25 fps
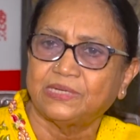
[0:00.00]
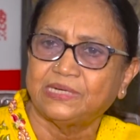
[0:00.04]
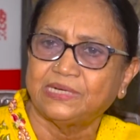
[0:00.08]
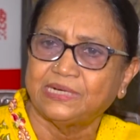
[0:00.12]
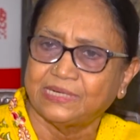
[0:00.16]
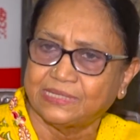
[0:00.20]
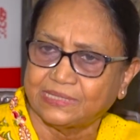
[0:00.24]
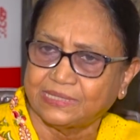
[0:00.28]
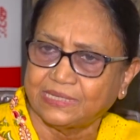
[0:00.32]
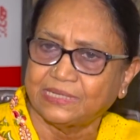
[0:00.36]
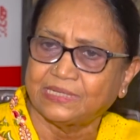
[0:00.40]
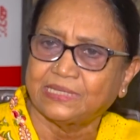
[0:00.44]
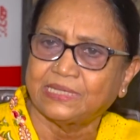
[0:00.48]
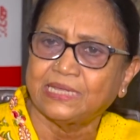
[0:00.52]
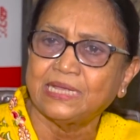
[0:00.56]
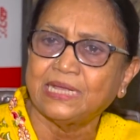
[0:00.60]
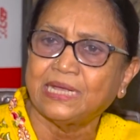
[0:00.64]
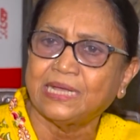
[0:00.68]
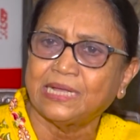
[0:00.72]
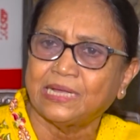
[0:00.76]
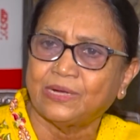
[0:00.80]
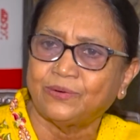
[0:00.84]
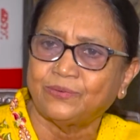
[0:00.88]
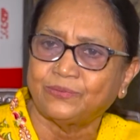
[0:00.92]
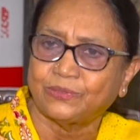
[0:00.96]
It's a thing
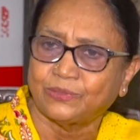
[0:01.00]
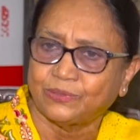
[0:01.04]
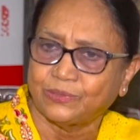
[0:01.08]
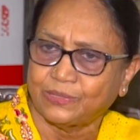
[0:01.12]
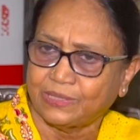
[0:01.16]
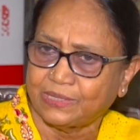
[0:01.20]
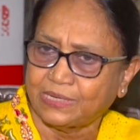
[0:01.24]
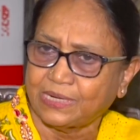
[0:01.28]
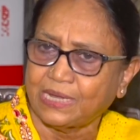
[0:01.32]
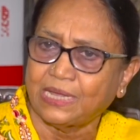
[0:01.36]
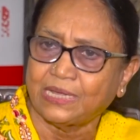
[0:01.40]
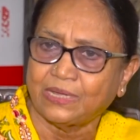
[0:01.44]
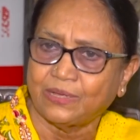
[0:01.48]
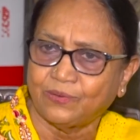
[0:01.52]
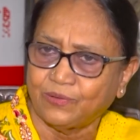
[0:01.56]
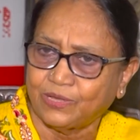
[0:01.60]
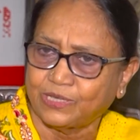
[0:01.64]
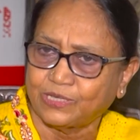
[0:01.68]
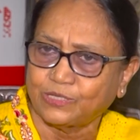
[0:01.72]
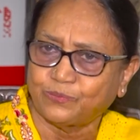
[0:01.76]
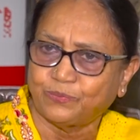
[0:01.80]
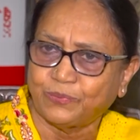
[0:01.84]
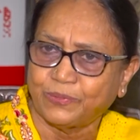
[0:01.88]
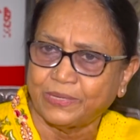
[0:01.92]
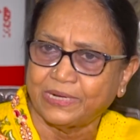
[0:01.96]
I have
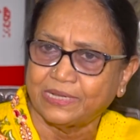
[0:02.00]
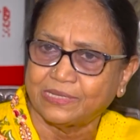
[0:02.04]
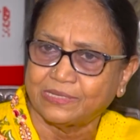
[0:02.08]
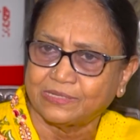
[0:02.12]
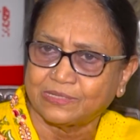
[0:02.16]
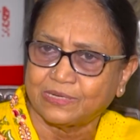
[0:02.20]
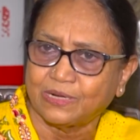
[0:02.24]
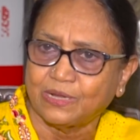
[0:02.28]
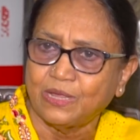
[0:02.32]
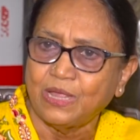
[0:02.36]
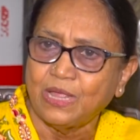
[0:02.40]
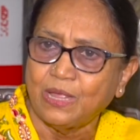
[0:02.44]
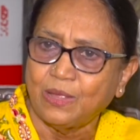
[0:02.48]
experienced.